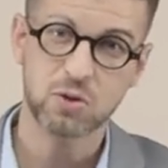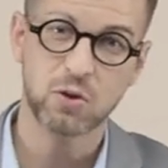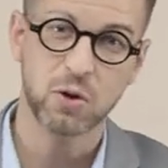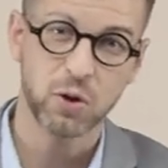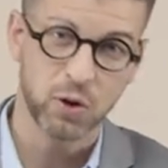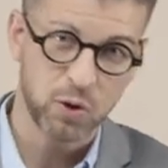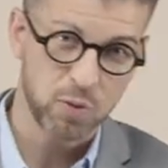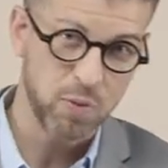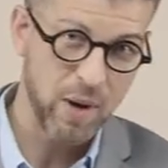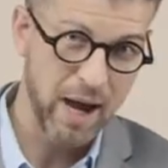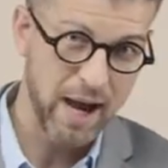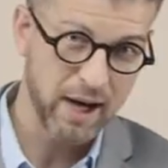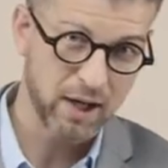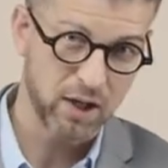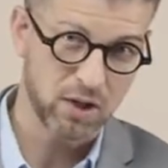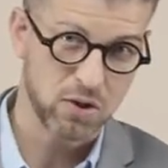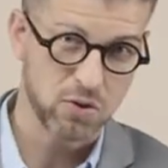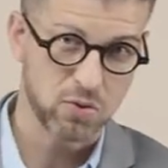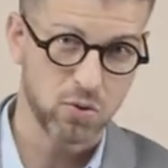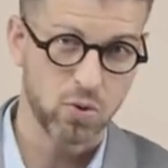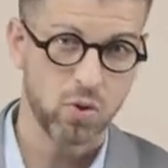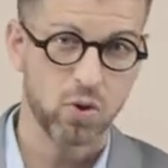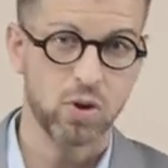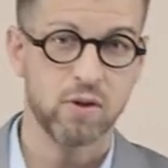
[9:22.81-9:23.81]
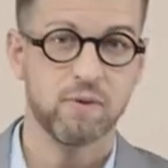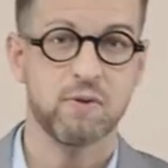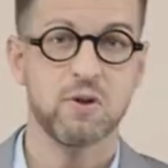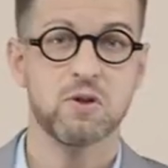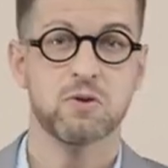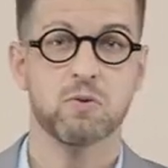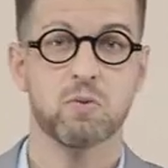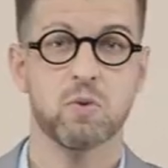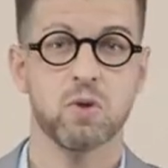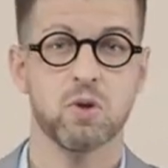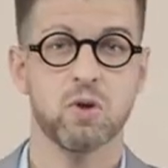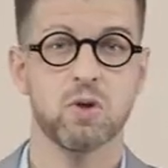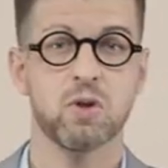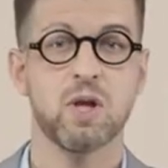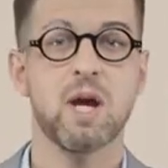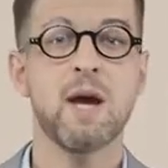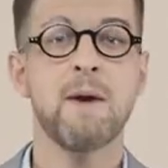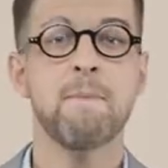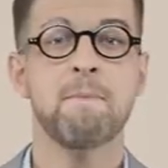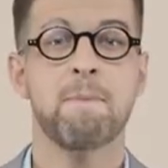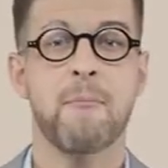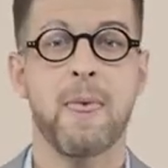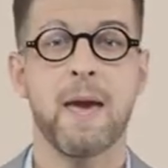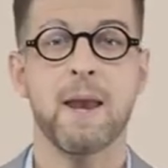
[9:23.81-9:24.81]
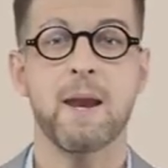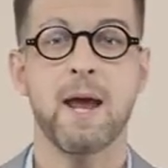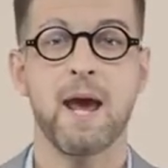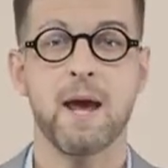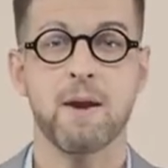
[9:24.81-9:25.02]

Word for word: took back control of his world and,